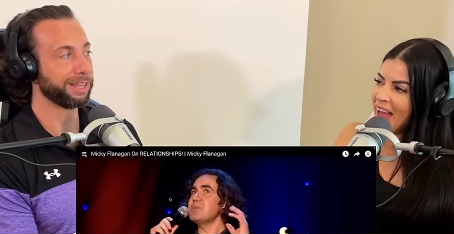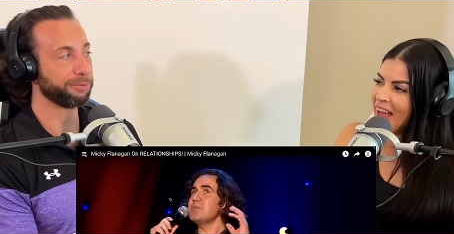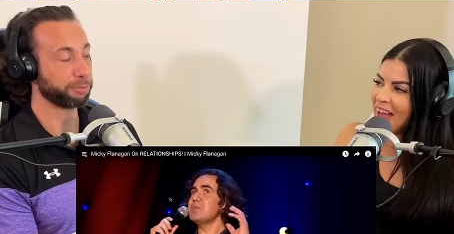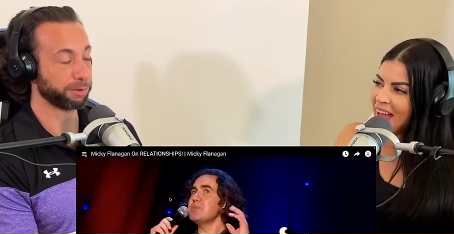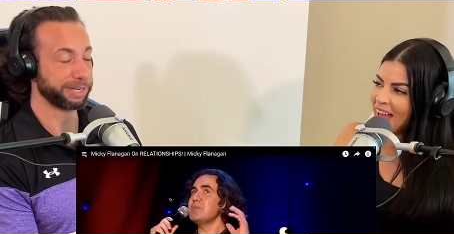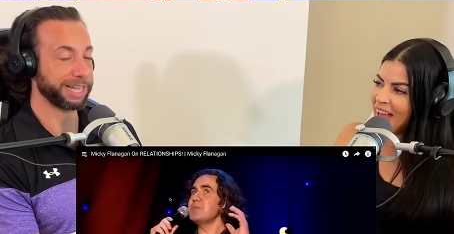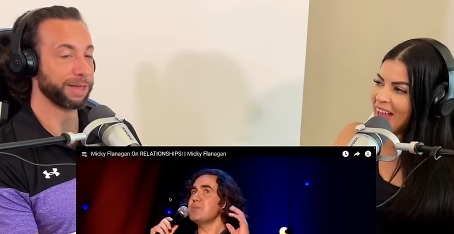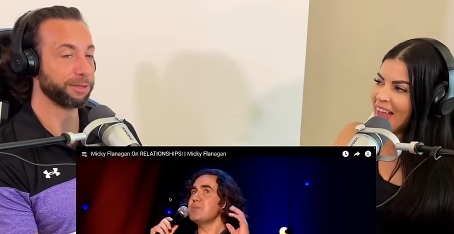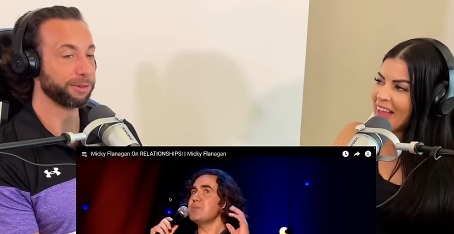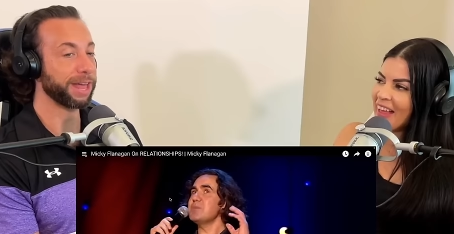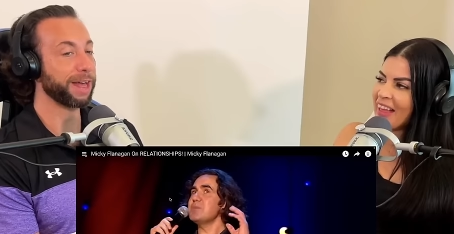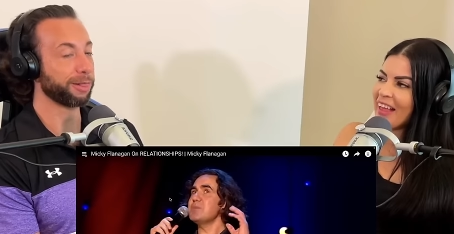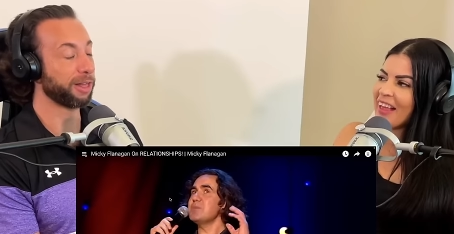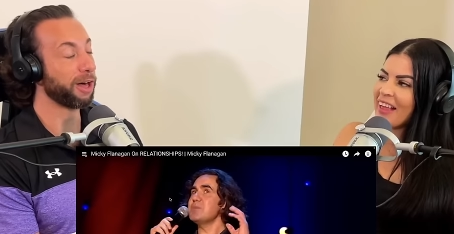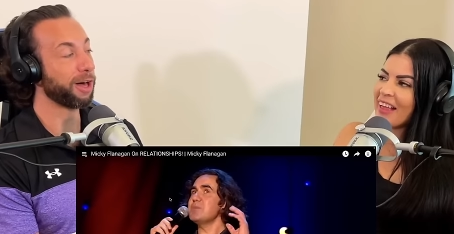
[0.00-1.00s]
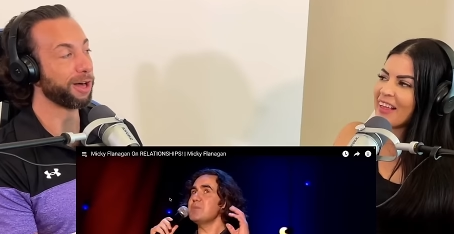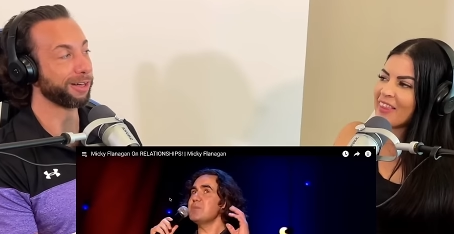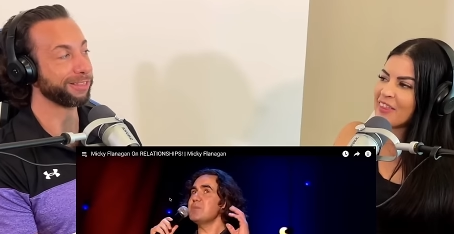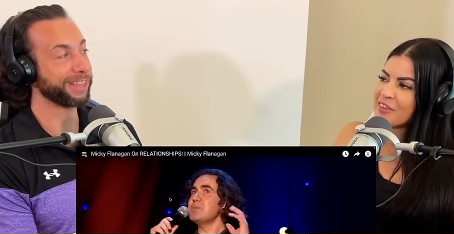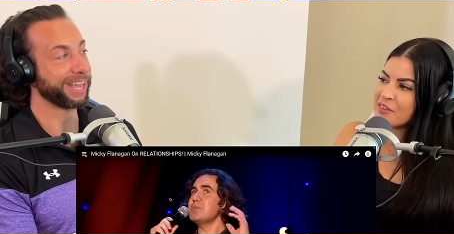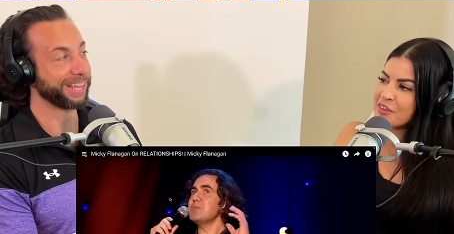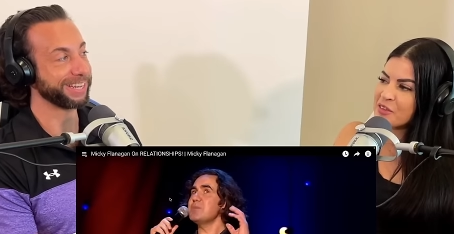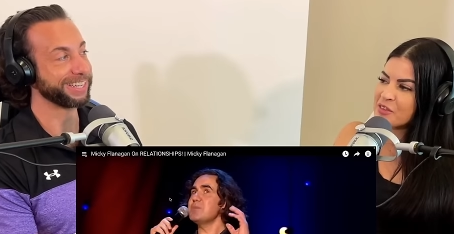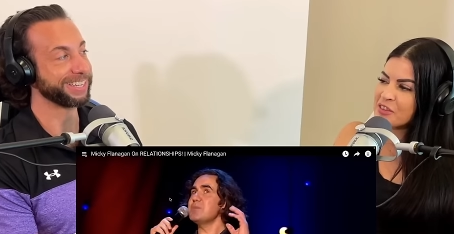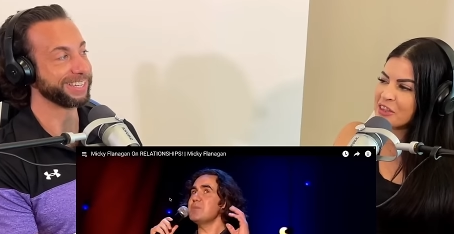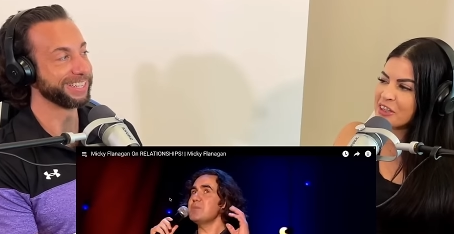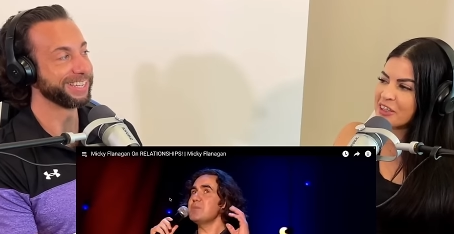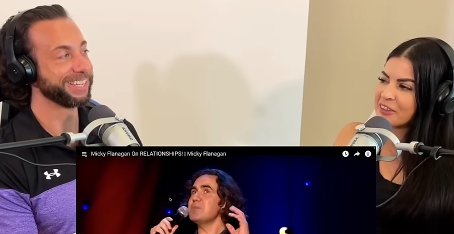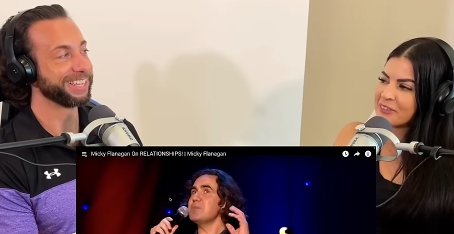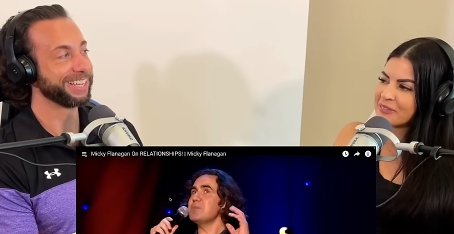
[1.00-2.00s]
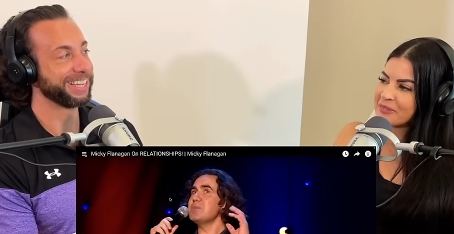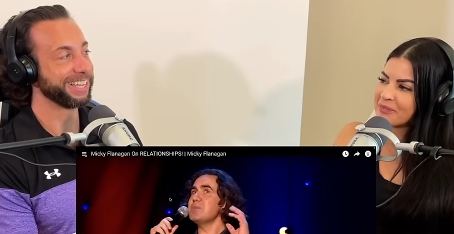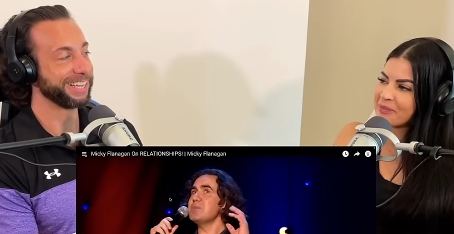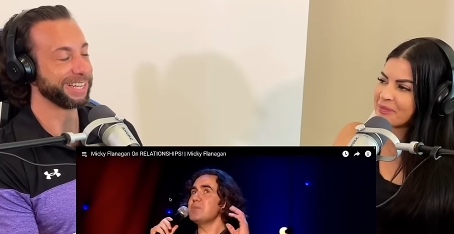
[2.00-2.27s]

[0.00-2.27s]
Speaker 1: if we're together that long, the then future.